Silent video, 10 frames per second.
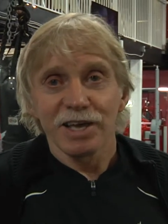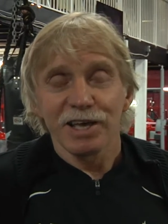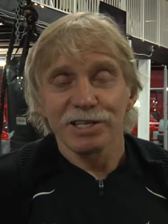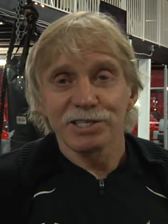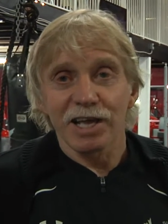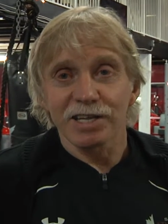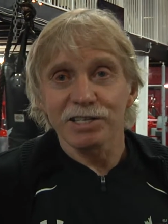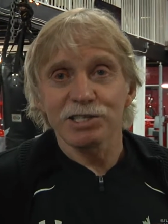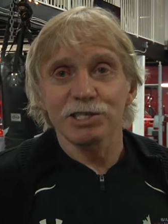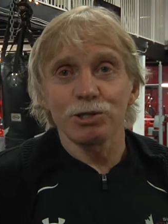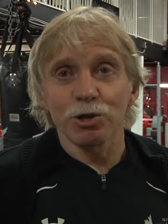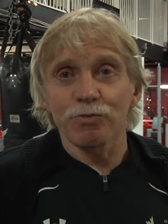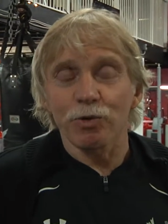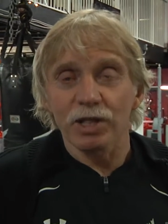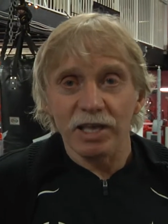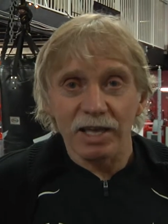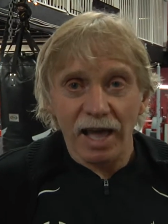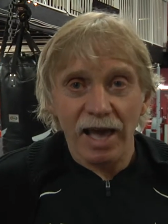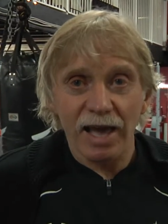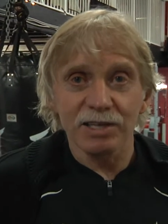It's like, this is not for the
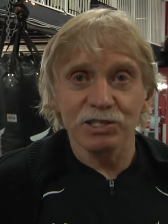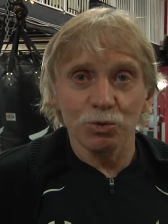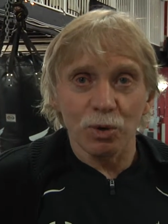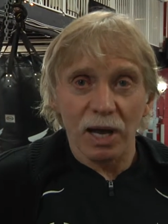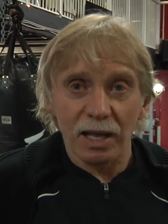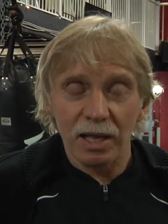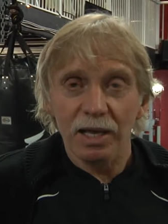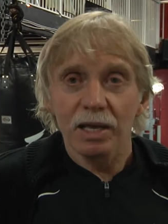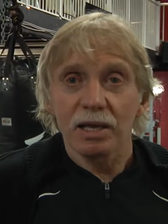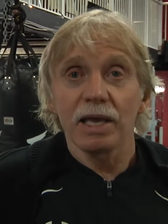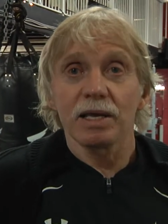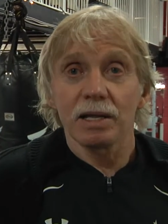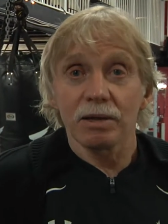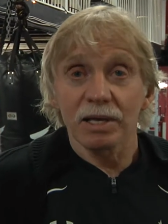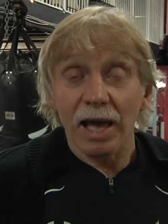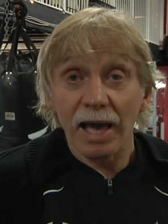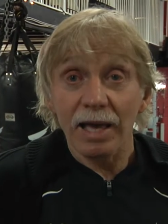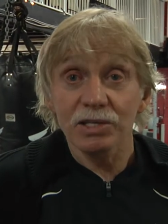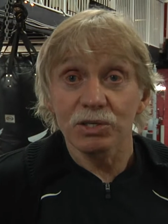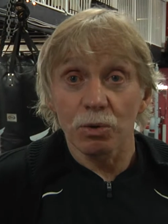guys who are, hey,
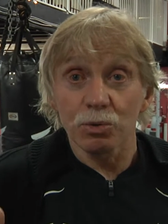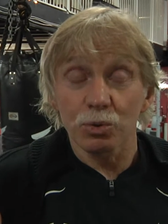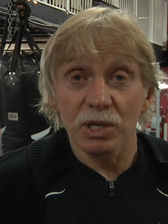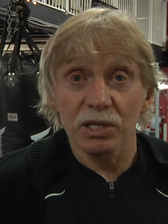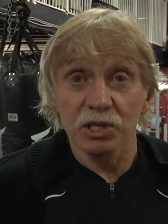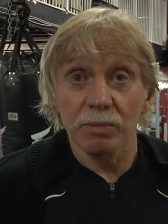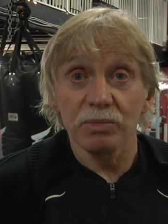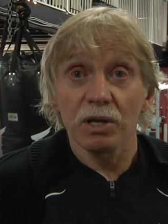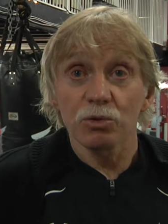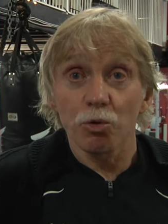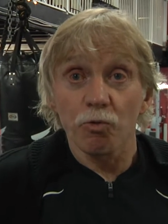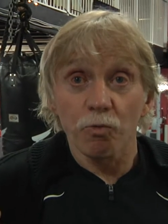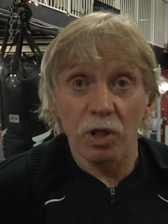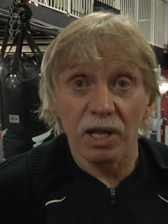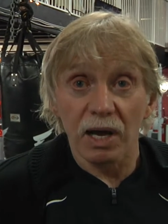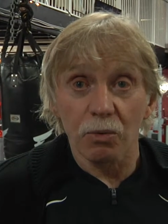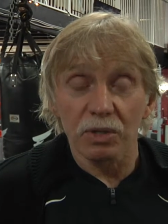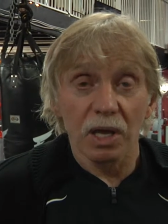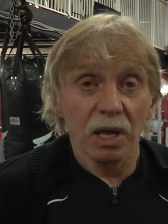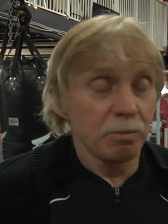guys go to the gym to work out.
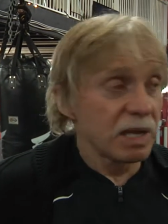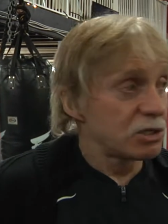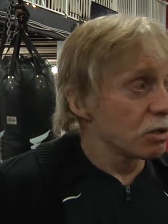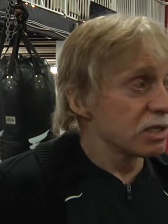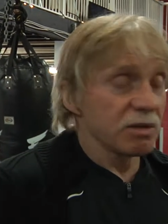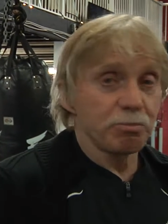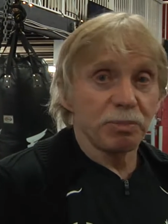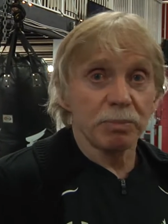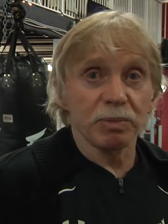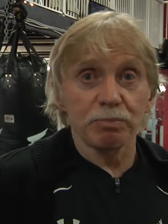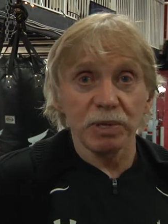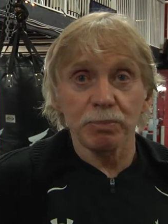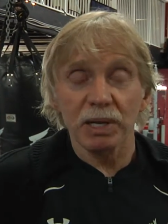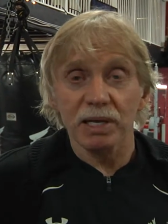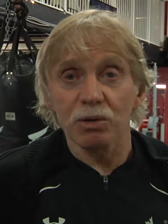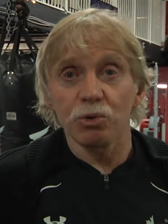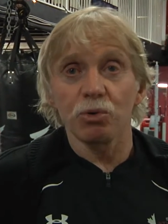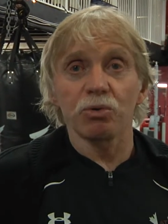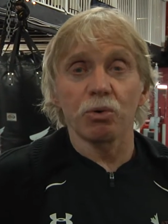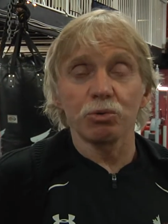Majority people like
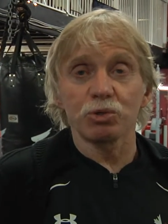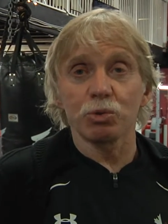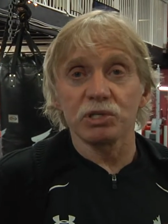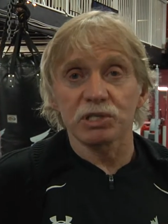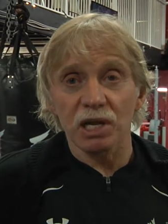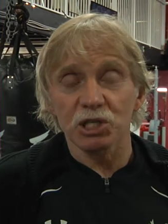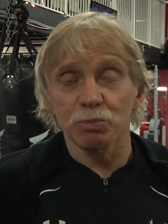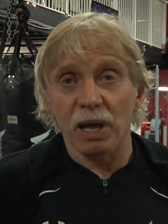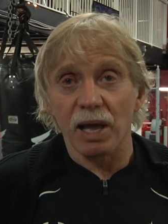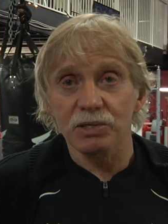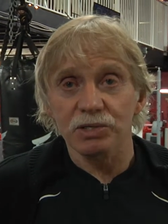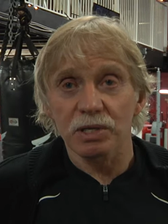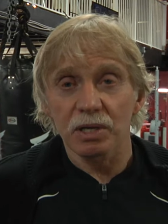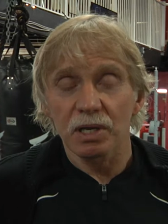who goes to these health spas,